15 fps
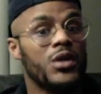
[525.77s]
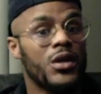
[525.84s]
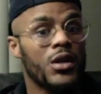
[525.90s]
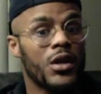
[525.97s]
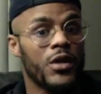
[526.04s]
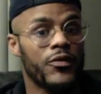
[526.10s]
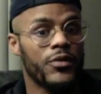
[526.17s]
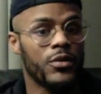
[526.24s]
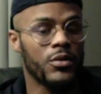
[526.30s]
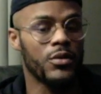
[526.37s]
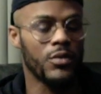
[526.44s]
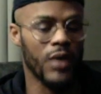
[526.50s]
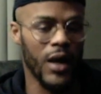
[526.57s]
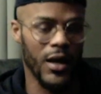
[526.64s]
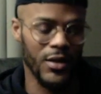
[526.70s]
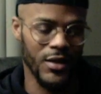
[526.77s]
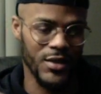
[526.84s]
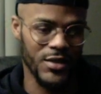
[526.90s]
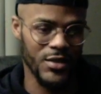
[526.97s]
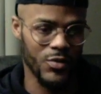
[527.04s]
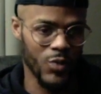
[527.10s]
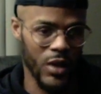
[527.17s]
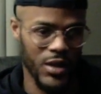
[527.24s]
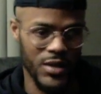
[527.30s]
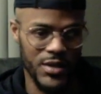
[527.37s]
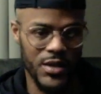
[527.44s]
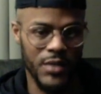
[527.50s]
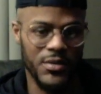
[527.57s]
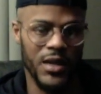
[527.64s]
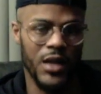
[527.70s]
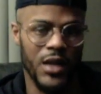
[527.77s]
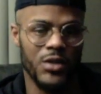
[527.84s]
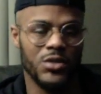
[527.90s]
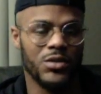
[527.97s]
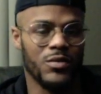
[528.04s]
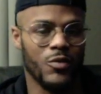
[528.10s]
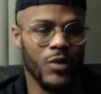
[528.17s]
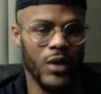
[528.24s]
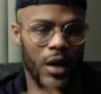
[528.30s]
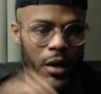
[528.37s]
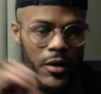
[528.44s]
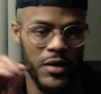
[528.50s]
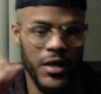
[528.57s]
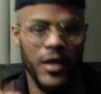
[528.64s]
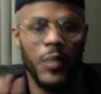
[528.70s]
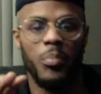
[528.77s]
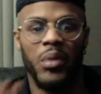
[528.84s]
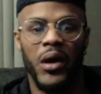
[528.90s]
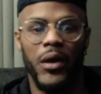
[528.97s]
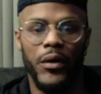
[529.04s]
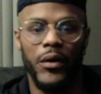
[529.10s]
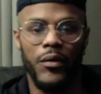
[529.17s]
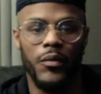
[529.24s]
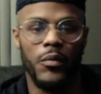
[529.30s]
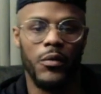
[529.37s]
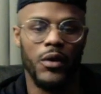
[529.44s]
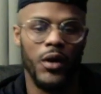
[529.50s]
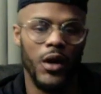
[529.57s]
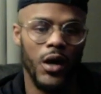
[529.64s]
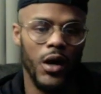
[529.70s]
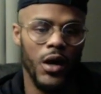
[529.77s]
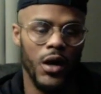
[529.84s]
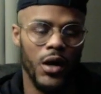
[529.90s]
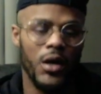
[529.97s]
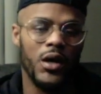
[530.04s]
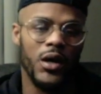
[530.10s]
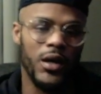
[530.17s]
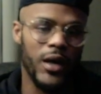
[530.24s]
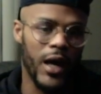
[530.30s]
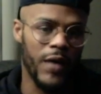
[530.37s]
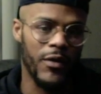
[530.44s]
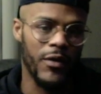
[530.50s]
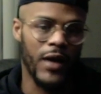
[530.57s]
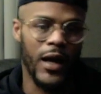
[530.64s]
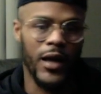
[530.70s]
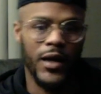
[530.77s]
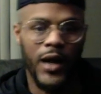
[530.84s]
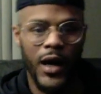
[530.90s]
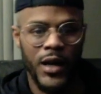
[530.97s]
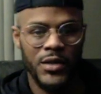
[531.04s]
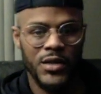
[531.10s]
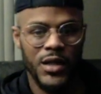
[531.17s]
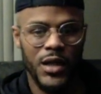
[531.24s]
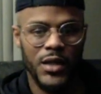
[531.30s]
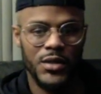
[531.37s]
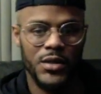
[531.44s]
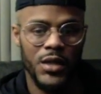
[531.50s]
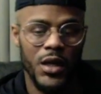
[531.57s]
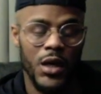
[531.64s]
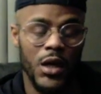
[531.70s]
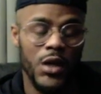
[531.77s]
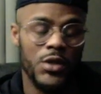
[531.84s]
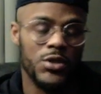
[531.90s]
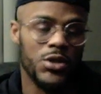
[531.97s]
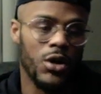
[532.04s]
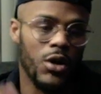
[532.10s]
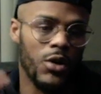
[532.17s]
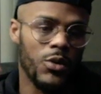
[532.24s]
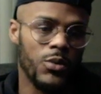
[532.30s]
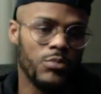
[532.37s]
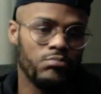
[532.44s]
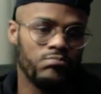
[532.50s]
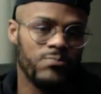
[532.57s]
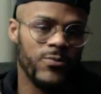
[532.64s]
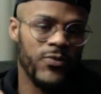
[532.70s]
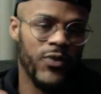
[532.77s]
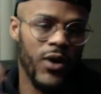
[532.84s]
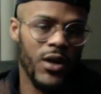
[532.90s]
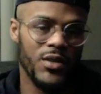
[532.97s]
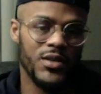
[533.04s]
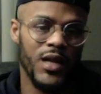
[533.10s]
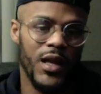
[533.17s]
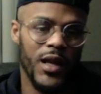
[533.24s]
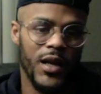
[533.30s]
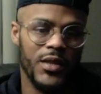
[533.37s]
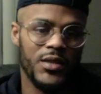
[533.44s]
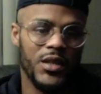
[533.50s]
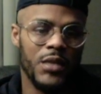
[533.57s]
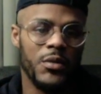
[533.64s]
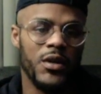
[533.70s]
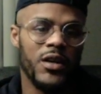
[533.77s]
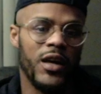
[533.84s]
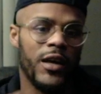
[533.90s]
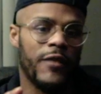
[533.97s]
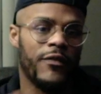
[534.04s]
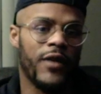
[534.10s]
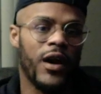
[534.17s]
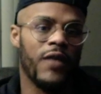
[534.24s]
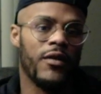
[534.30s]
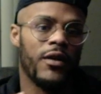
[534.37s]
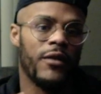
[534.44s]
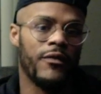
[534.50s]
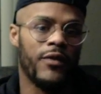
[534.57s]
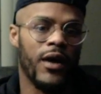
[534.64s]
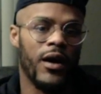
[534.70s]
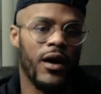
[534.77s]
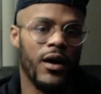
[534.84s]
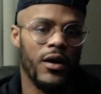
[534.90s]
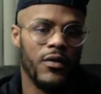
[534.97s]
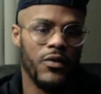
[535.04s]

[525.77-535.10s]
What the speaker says: If you read the subtitles where they did appear, it gave a lot of context. So as far as that, like I said, I'm gonna get that a 5 out of 5.